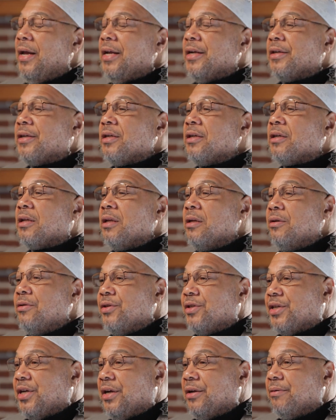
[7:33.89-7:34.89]
In
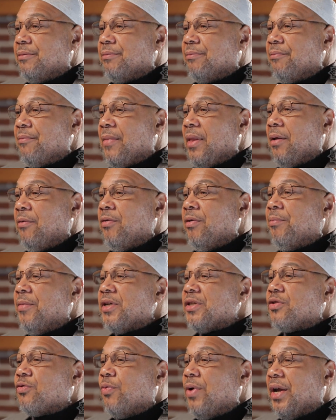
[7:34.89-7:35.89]
conclusion, we
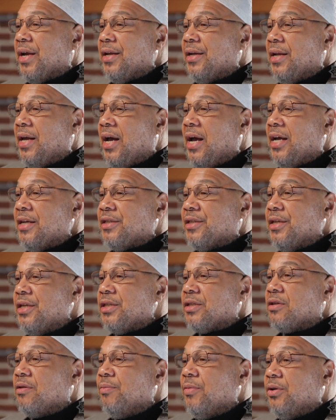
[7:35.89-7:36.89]
must recognize
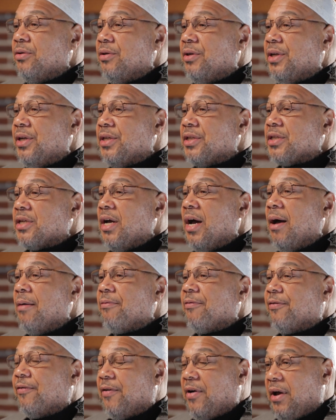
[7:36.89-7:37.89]
these communities
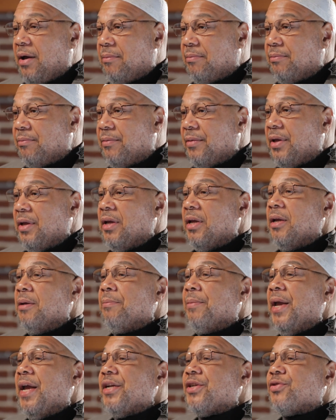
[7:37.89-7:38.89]
come from
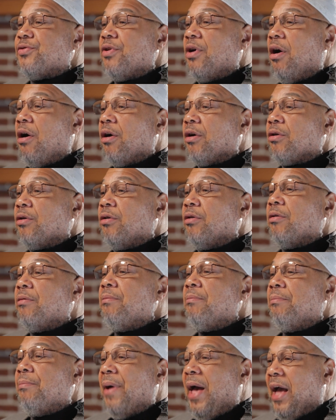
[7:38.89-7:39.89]

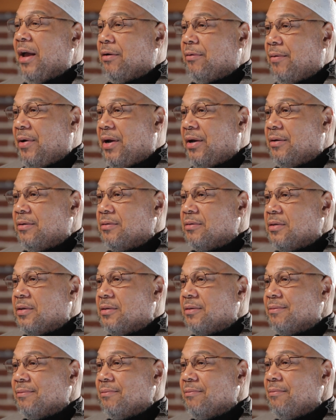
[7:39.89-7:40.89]
patriarchal
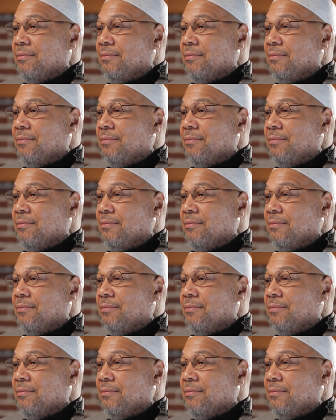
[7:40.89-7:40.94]
backgrounds.